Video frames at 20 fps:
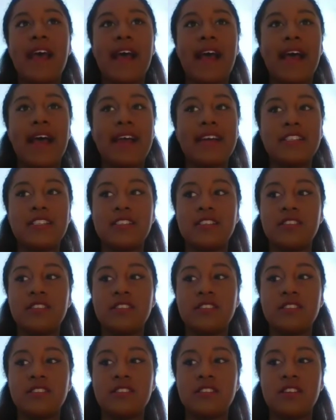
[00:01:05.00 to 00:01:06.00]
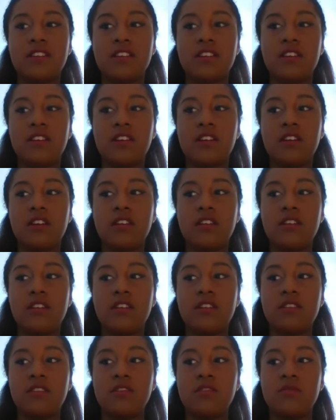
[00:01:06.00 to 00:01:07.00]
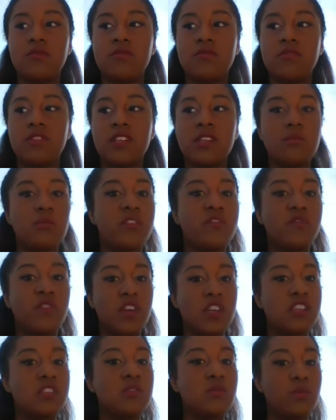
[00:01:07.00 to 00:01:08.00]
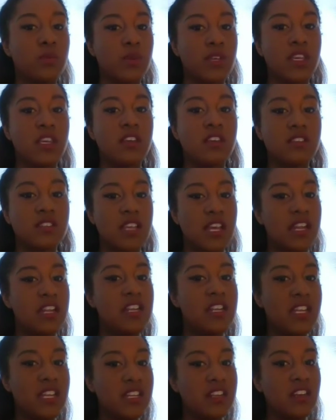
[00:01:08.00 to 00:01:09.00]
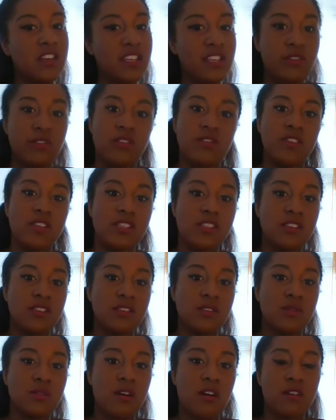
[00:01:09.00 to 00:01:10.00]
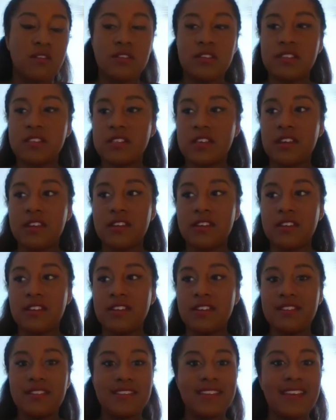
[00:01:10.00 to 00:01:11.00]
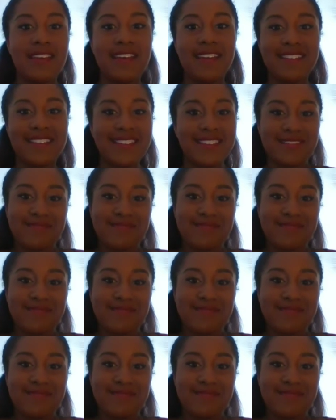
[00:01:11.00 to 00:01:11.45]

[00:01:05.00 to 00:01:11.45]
And really my first week settling in at Keele University as well. So yeah.